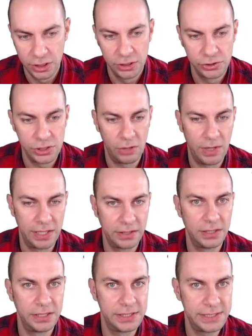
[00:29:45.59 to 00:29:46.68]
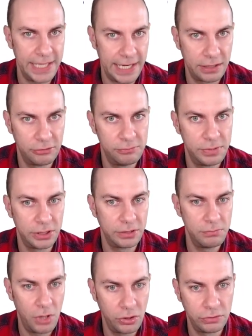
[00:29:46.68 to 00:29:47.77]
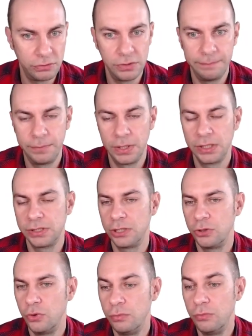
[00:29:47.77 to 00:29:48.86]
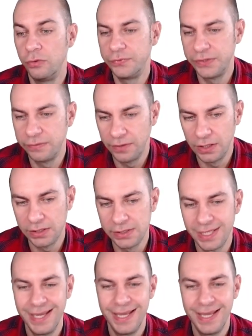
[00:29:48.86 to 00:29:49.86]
So under the Stackelberg model, the person who moves first